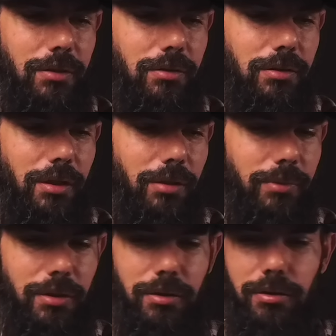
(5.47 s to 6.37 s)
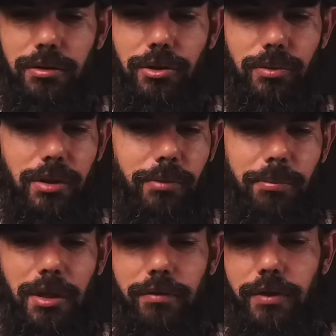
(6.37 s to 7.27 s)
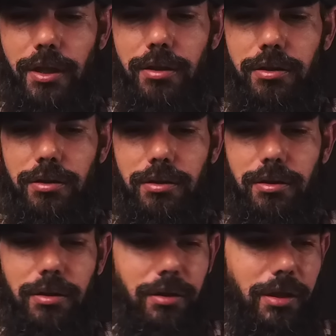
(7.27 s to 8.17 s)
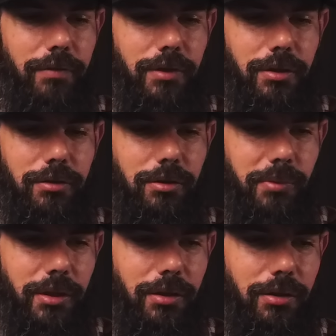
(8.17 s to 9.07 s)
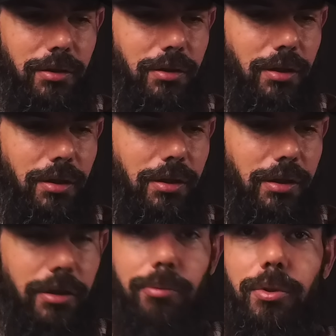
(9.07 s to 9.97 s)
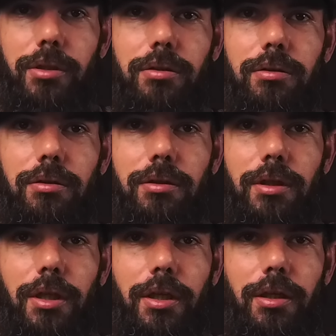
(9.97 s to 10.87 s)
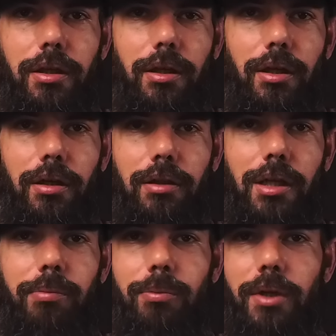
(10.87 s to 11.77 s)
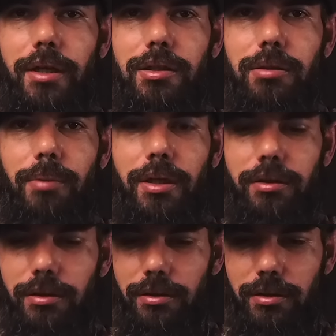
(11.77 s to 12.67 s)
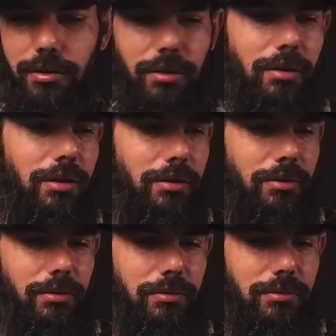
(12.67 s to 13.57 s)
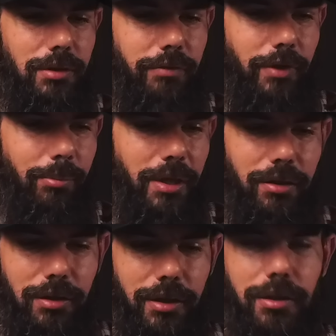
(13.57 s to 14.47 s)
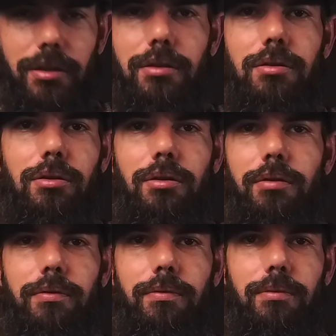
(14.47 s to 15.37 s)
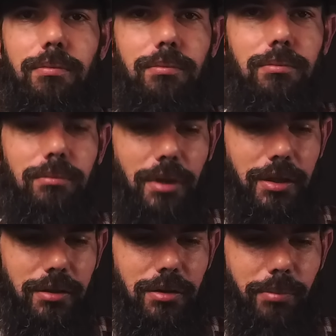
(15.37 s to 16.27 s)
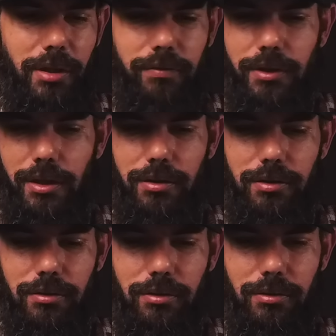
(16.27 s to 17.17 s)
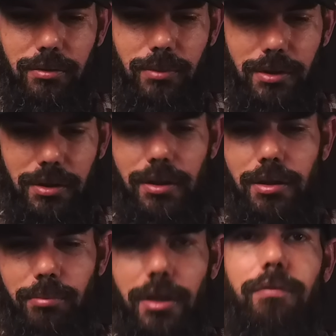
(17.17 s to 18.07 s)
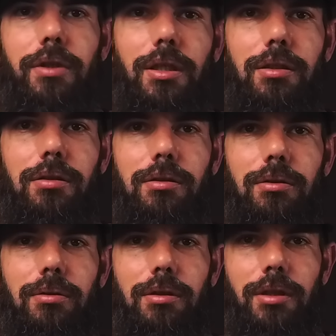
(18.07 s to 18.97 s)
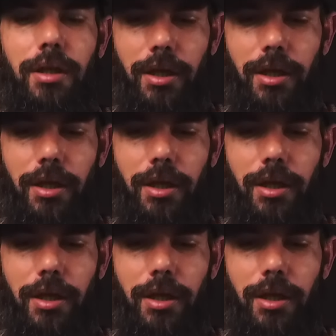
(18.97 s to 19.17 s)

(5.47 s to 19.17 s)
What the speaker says: Today I'm going to show some of the modifications I've done to my air compressor. A lot of people ask about it, if I bought it like this or if I did some modifications to it, which I did modifications to it.